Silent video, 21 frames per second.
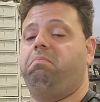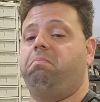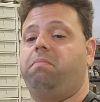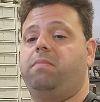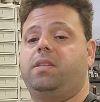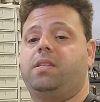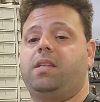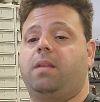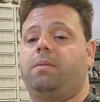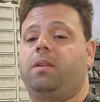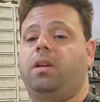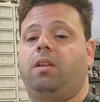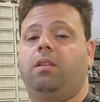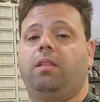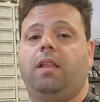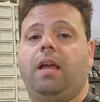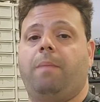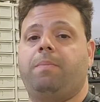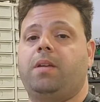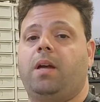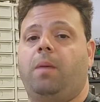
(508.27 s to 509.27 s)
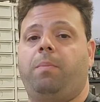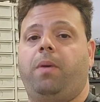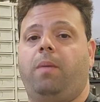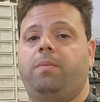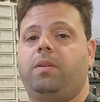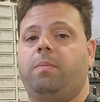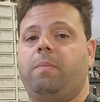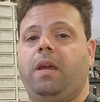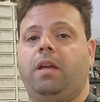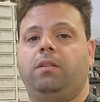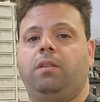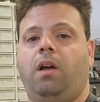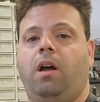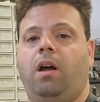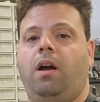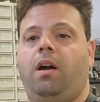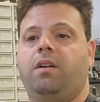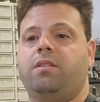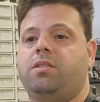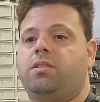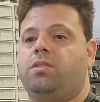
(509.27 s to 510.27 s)
set the laptop up to make
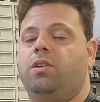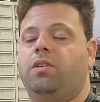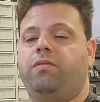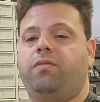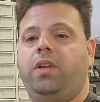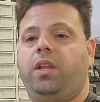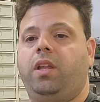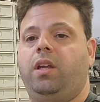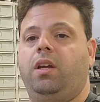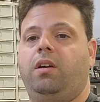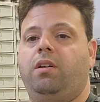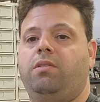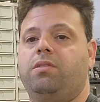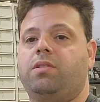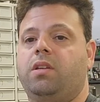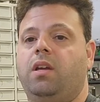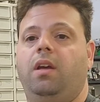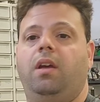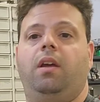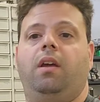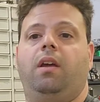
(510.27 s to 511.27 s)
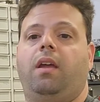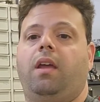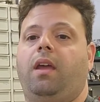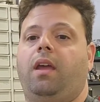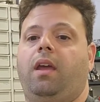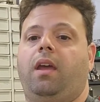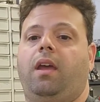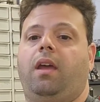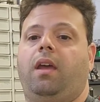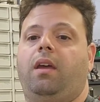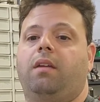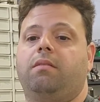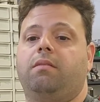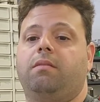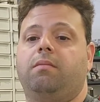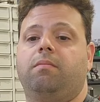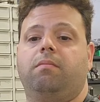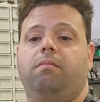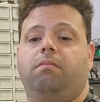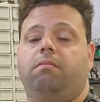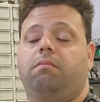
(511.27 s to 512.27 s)
logs, took videos, and
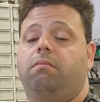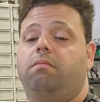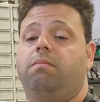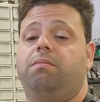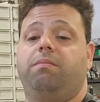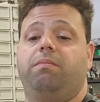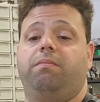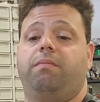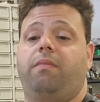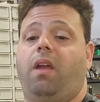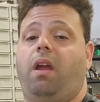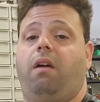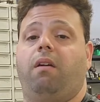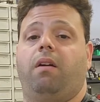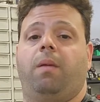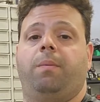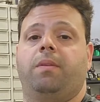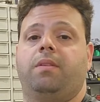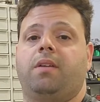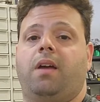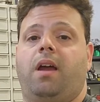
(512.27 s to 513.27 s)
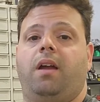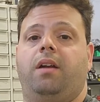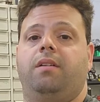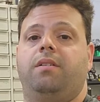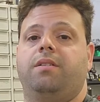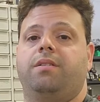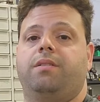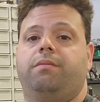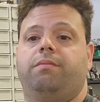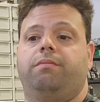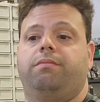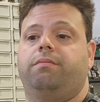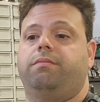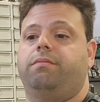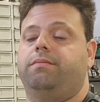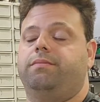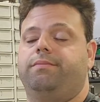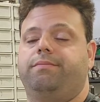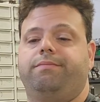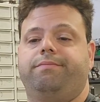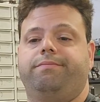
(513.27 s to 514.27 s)
aired up the tires,
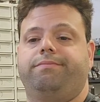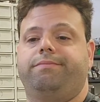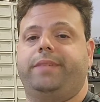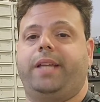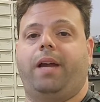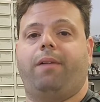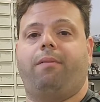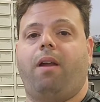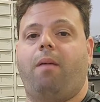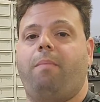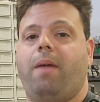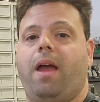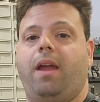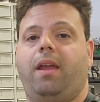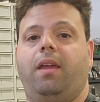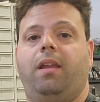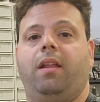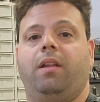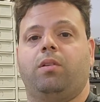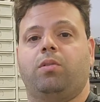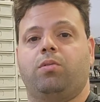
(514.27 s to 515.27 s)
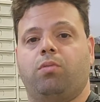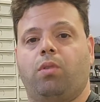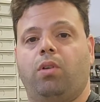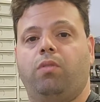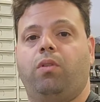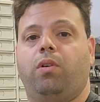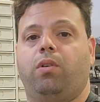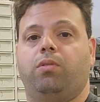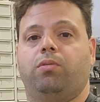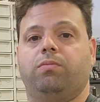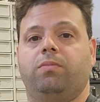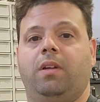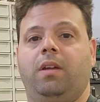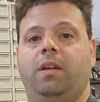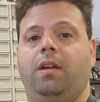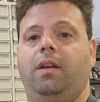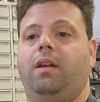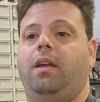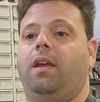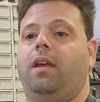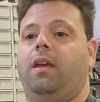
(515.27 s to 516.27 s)
got right back in it, and drove home.
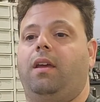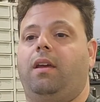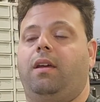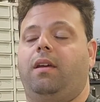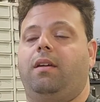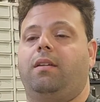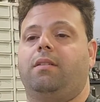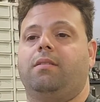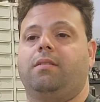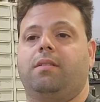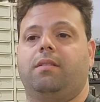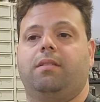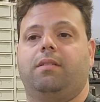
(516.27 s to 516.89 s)
And